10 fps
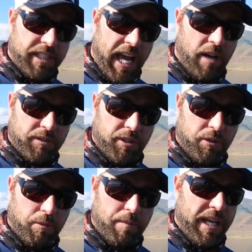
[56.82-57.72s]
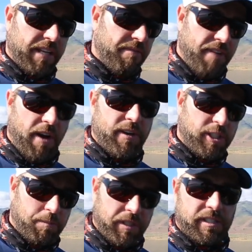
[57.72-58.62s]
down to being very
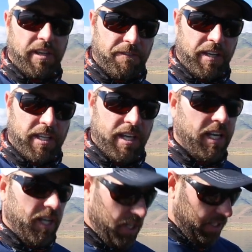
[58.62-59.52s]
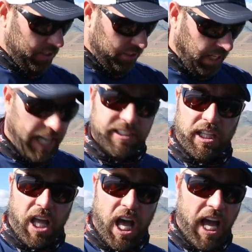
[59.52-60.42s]
specific. Size
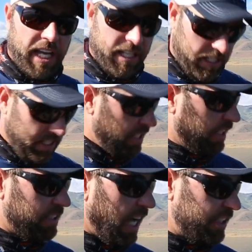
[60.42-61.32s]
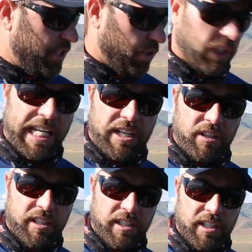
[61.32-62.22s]
of line, the size of your
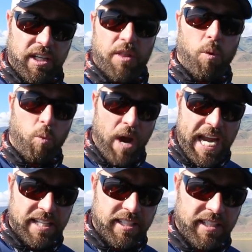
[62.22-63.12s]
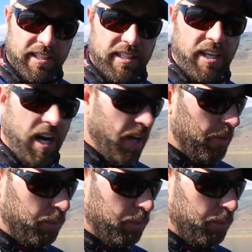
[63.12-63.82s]
leader, the weight, the